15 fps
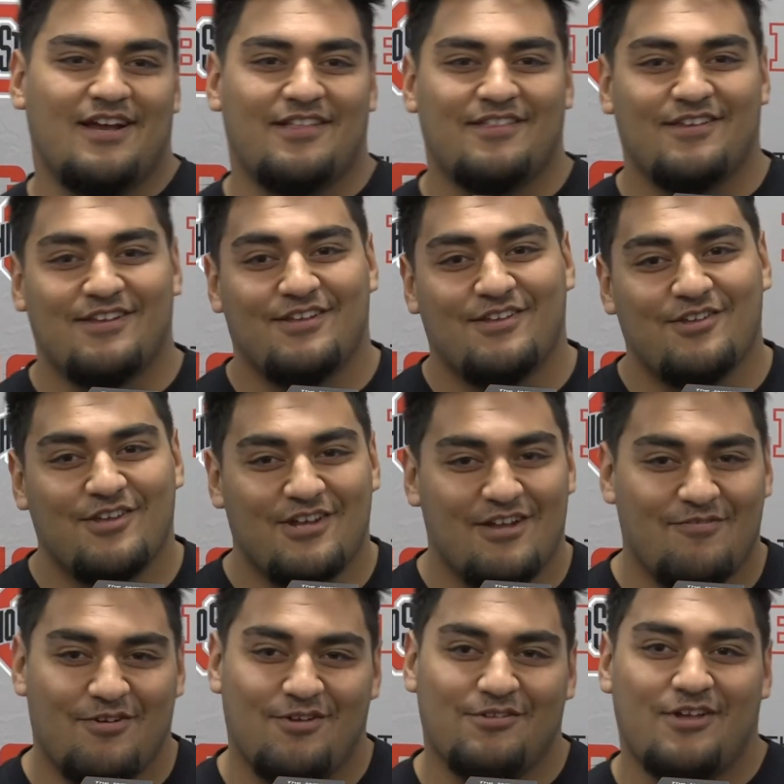I think you can have
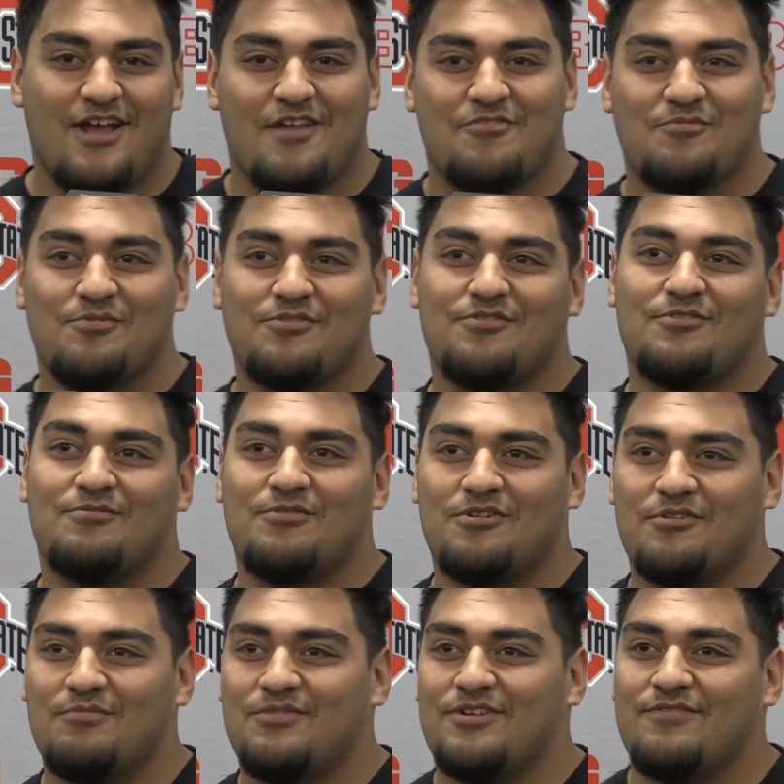all the attributes in the
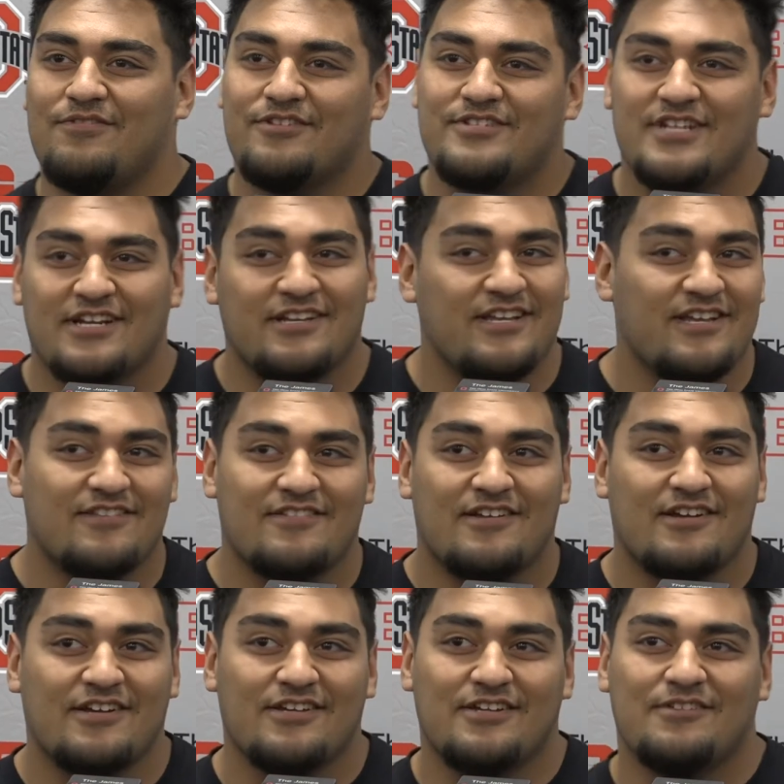world, but if your technique's
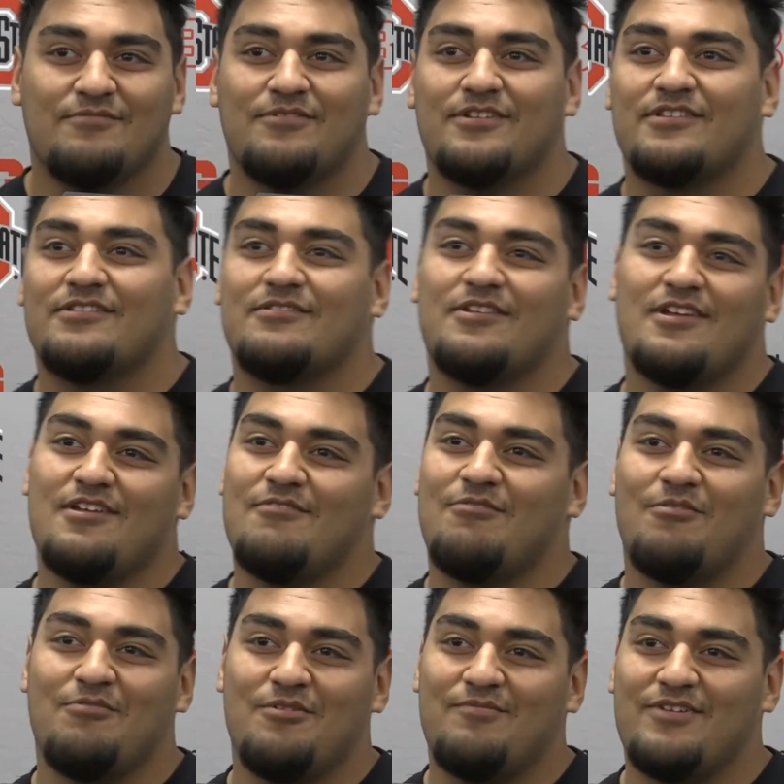not good with
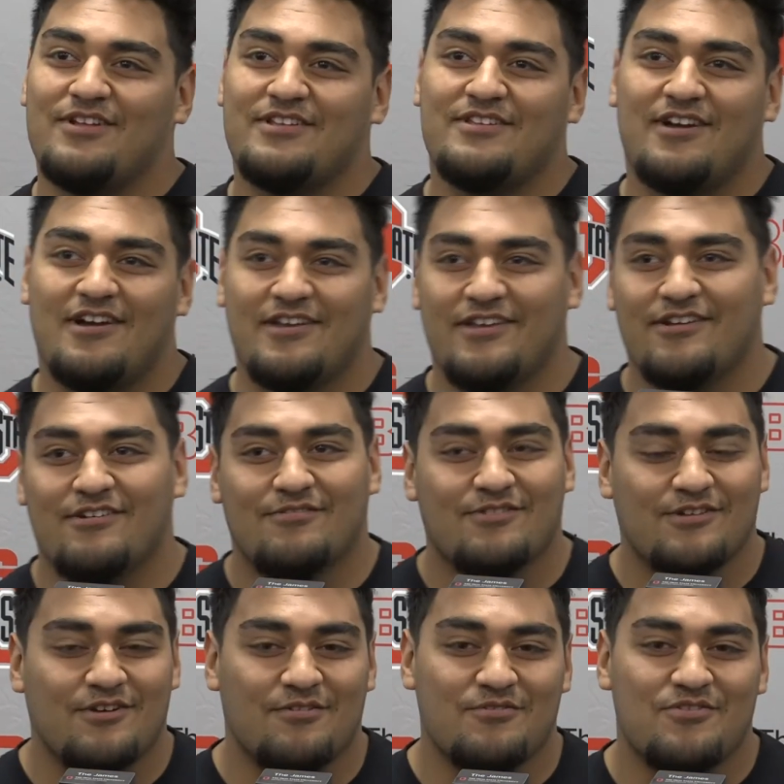what we've been taught here with
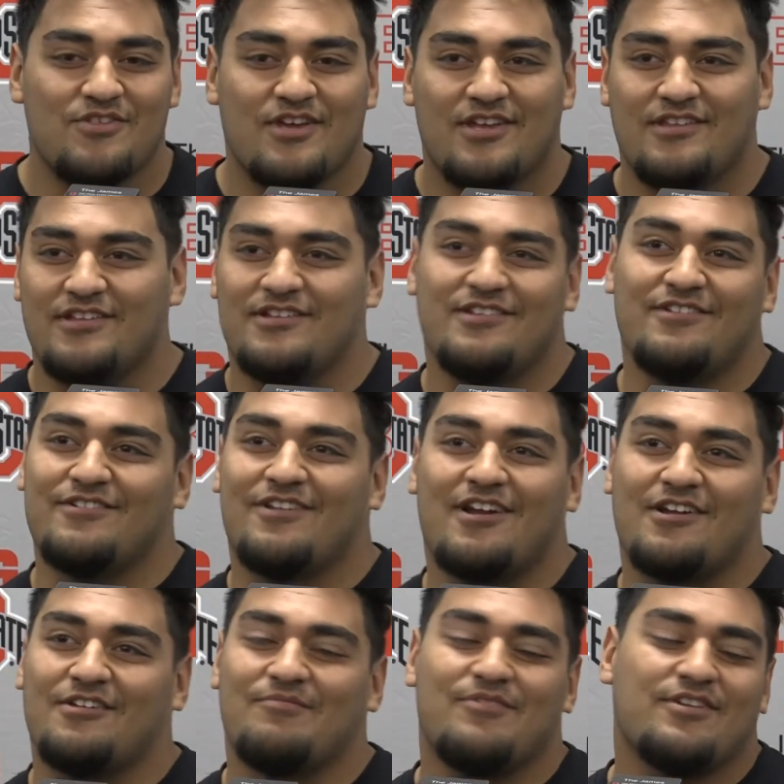Coach Jay, then you're not
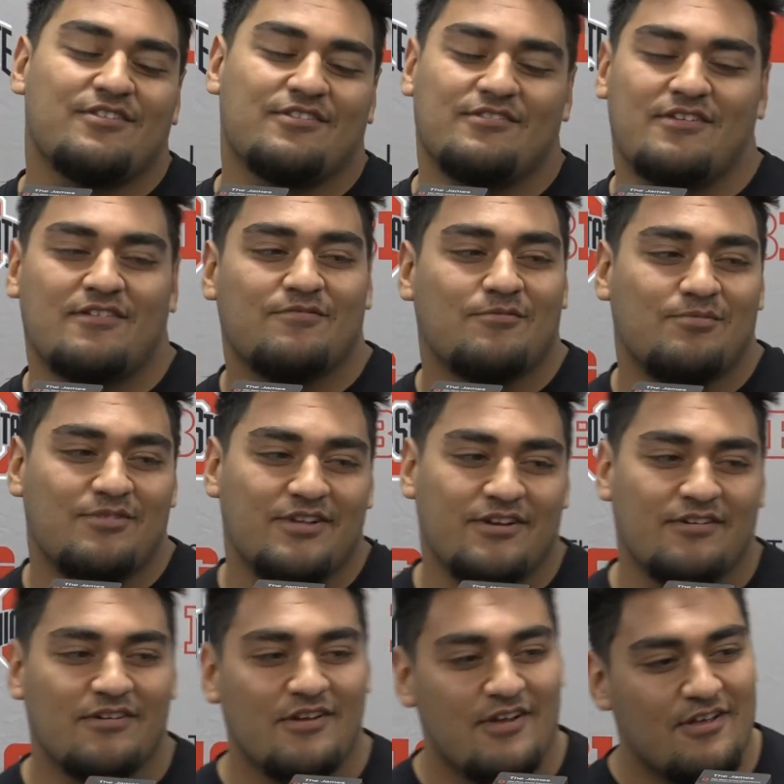going to be a successful player.